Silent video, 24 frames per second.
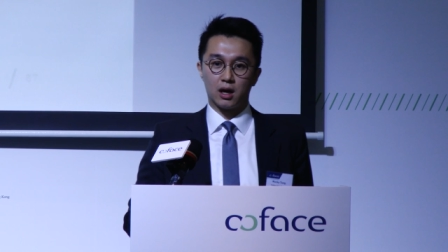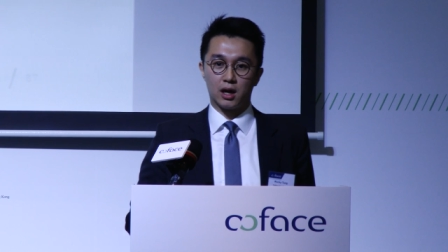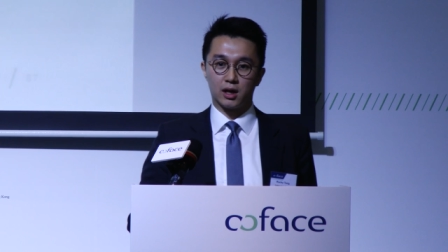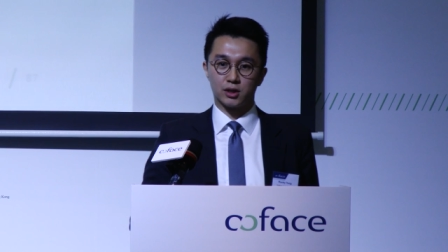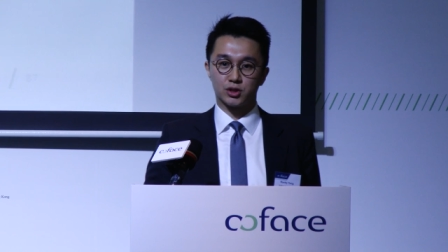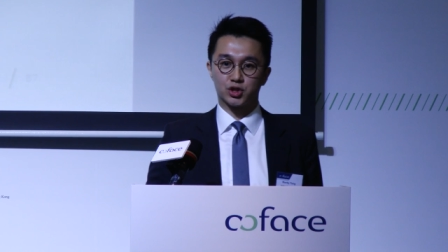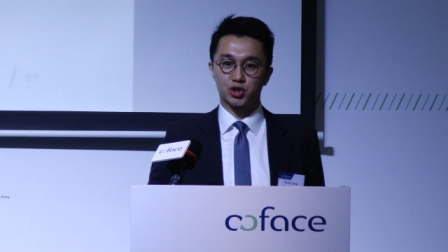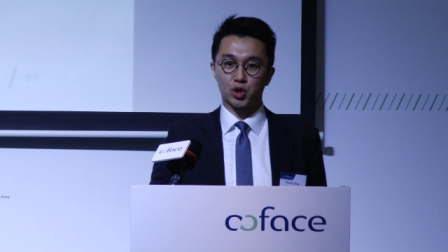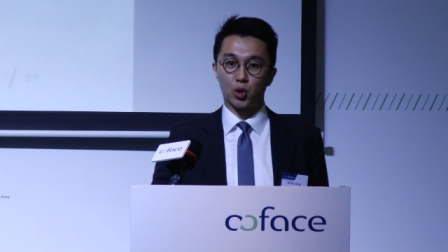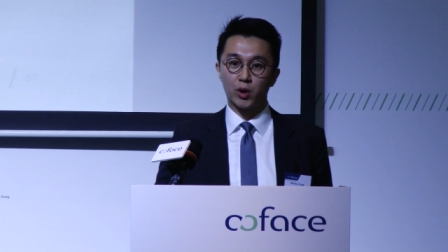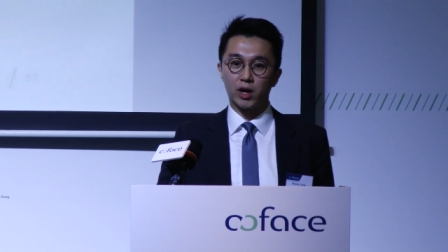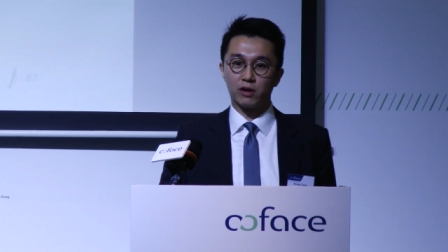are
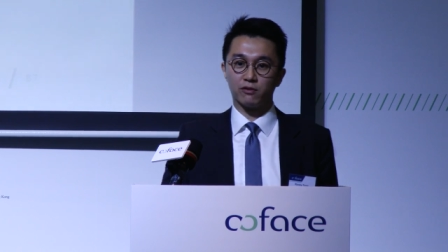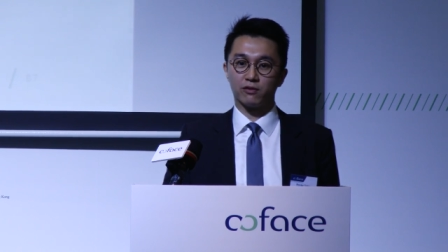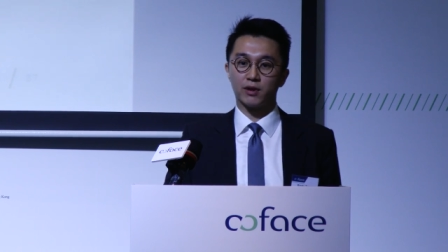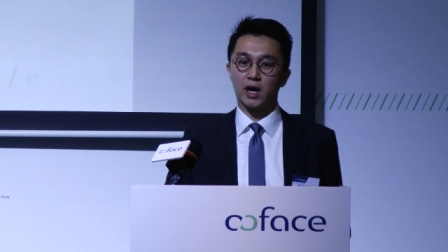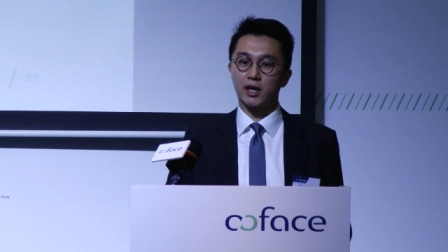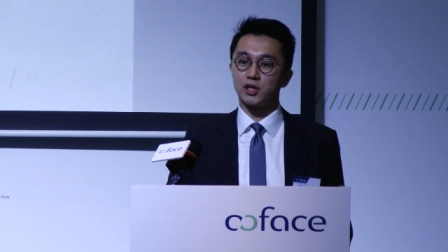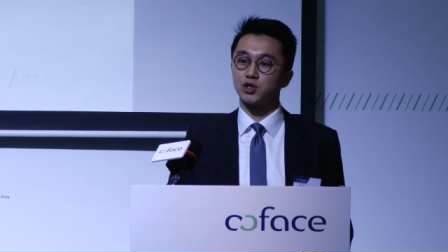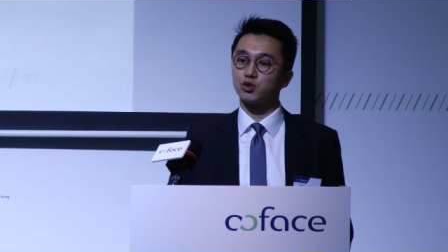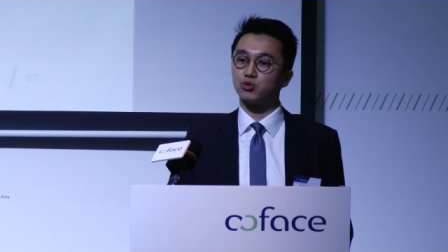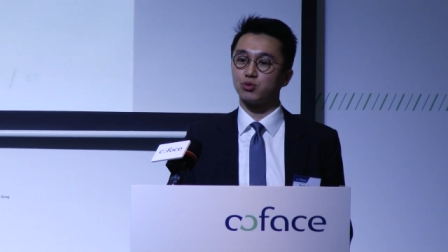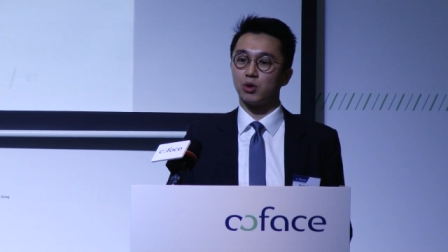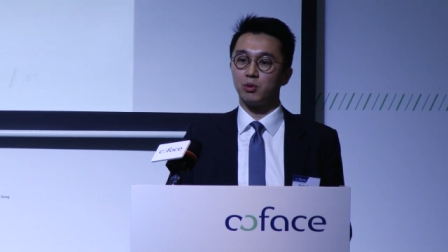showing
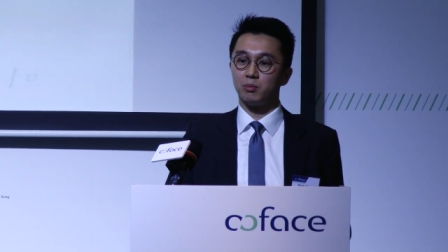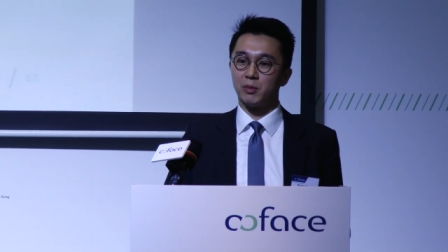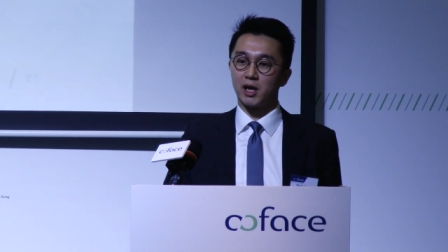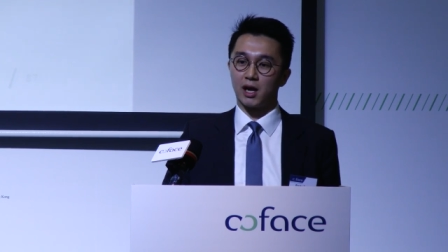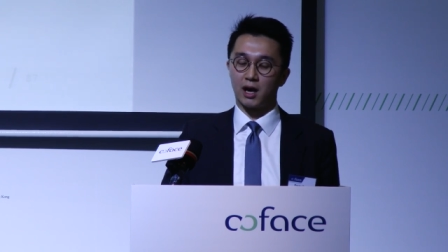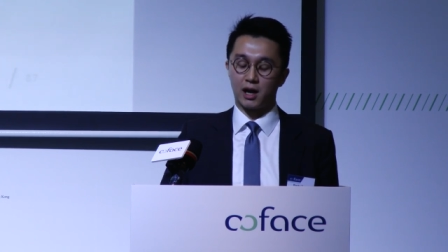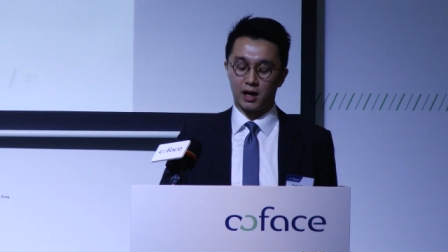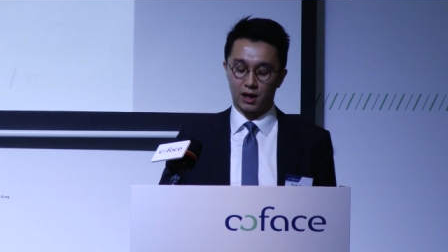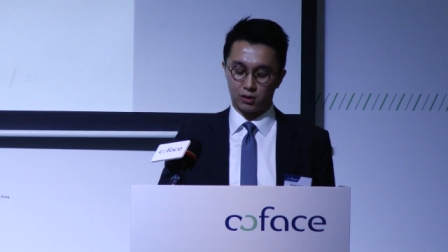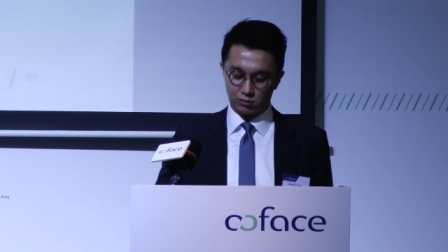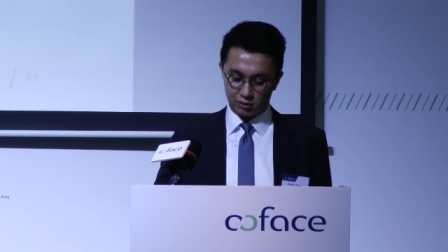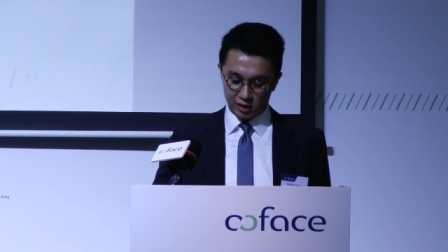extremely
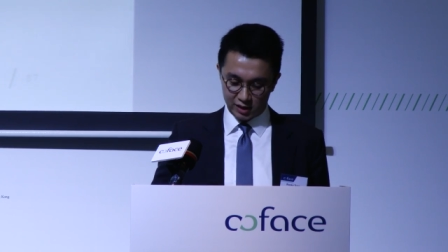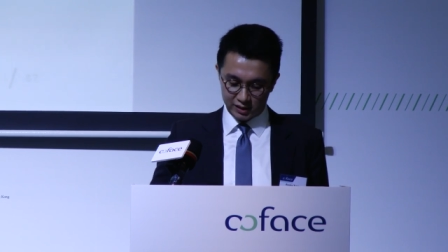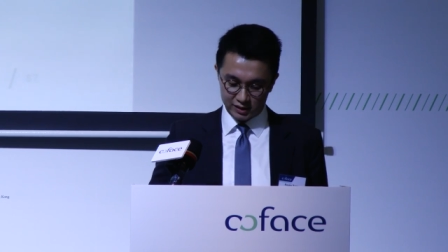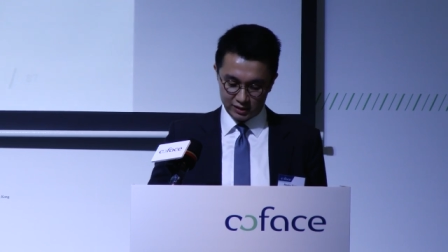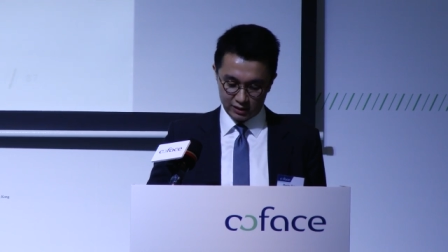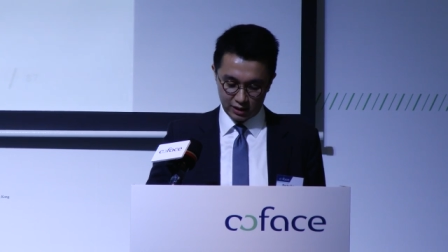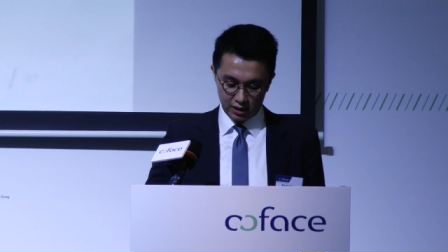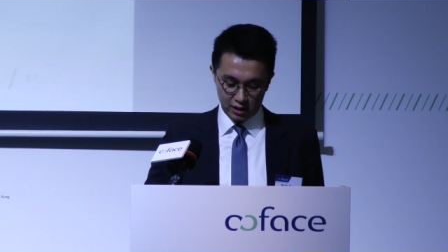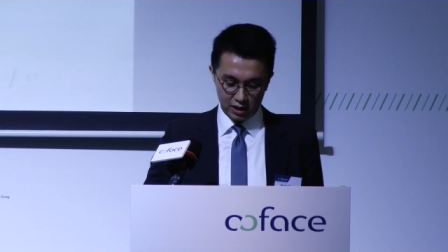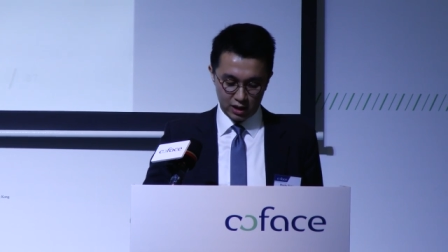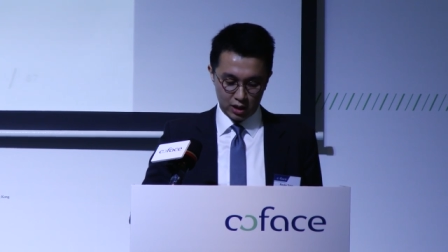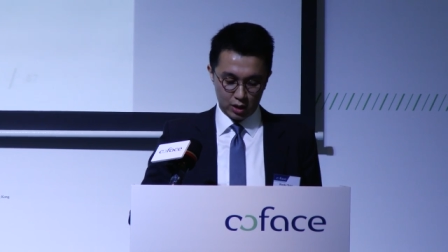high
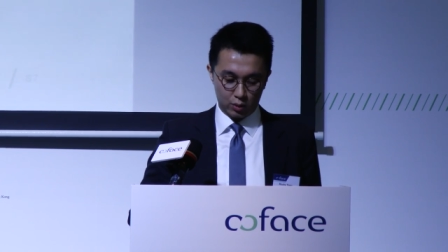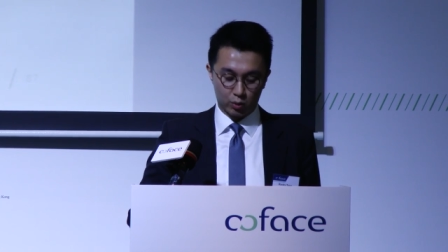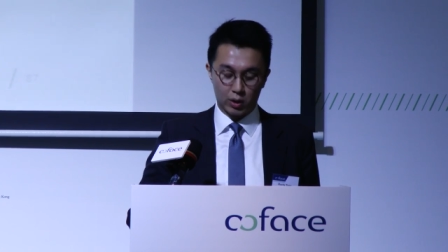risk,